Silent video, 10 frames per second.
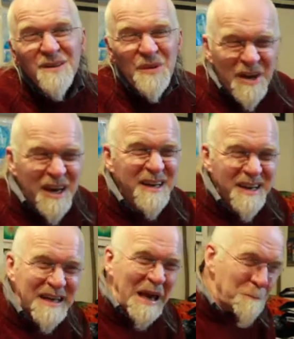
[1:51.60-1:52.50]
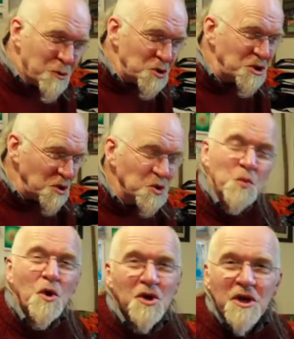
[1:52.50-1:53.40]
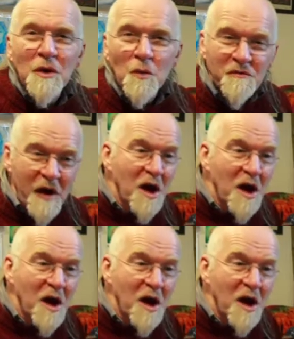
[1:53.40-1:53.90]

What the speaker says: you're kind of going to get pushed into working with